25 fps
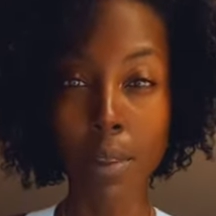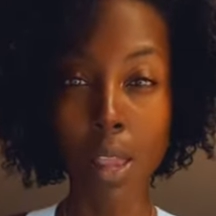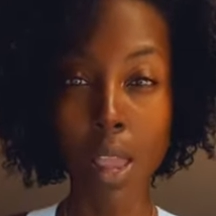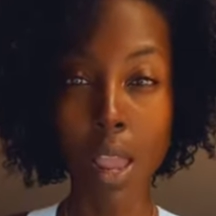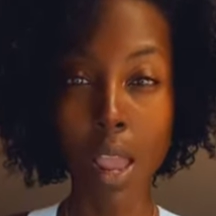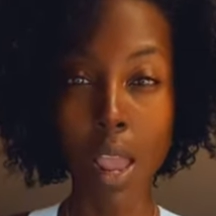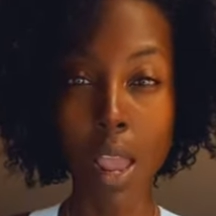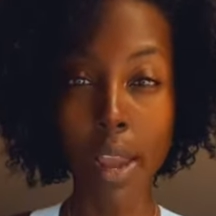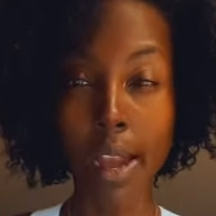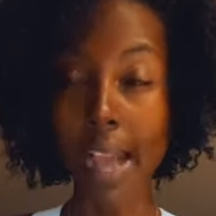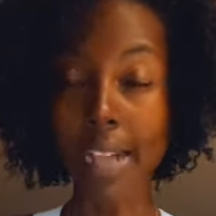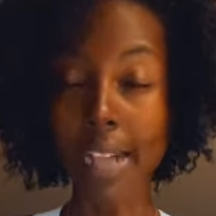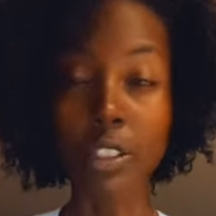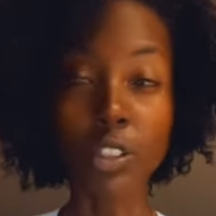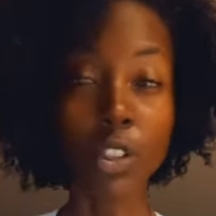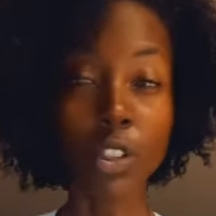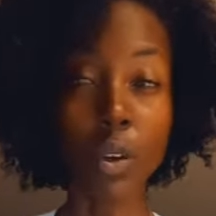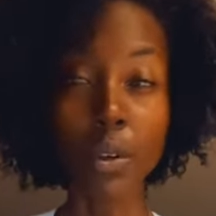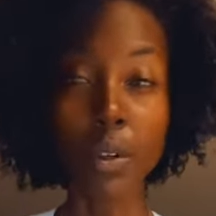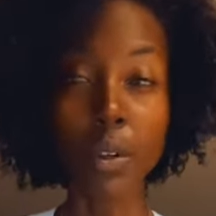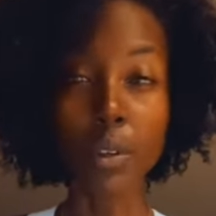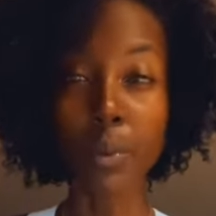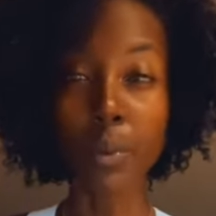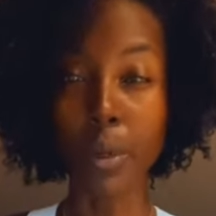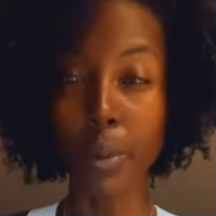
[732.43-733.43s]
and I
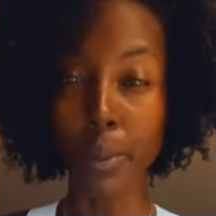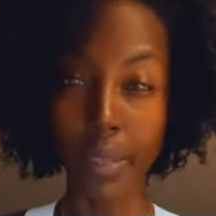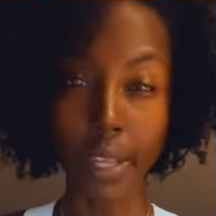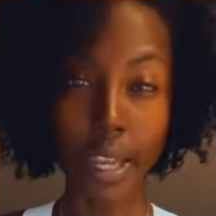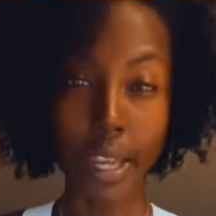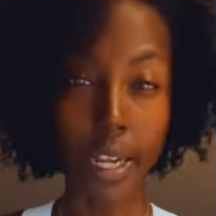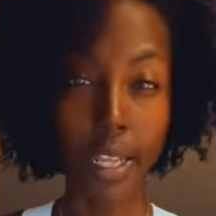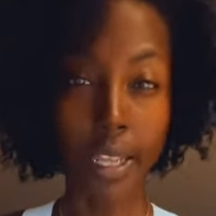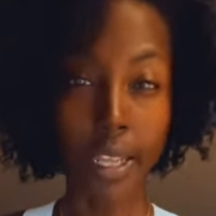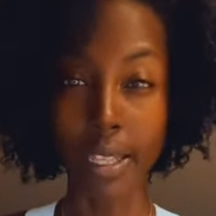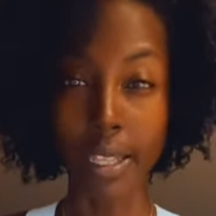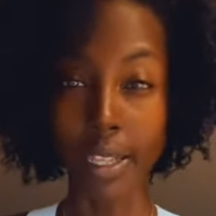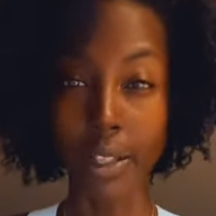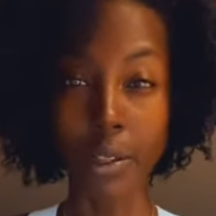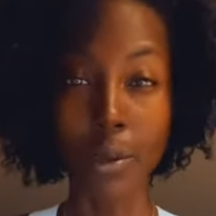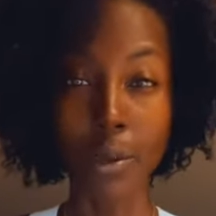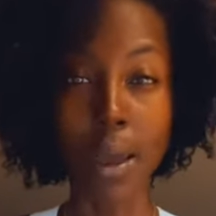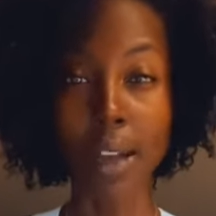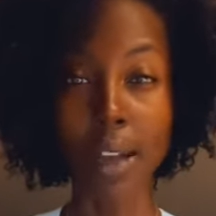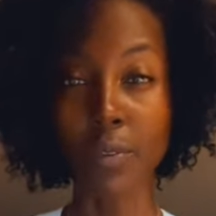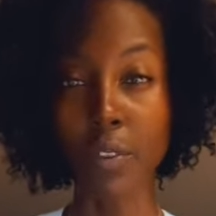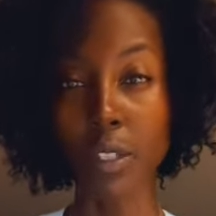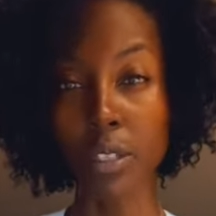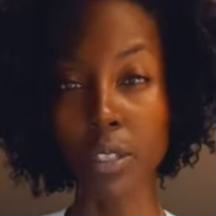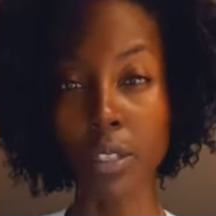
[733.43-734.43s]
don't agree with anything that you
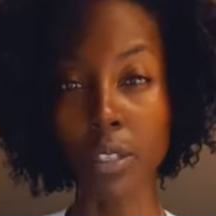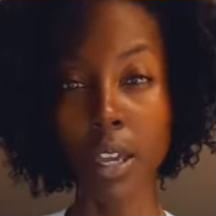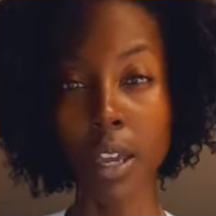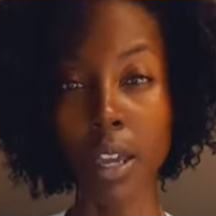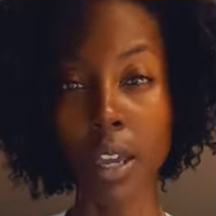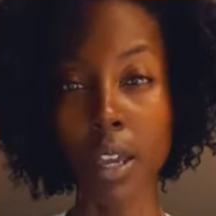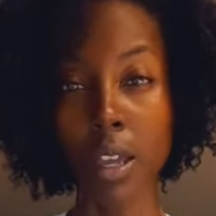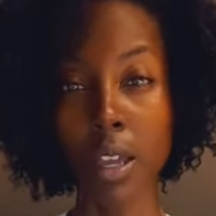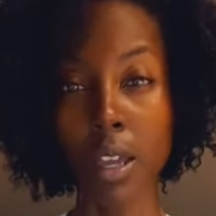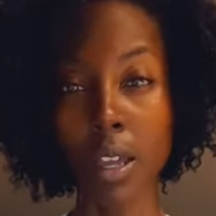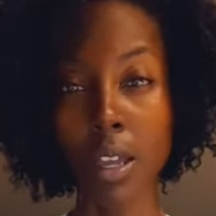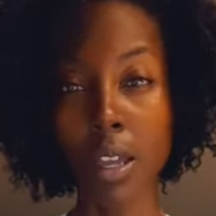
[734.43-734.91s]
have to say.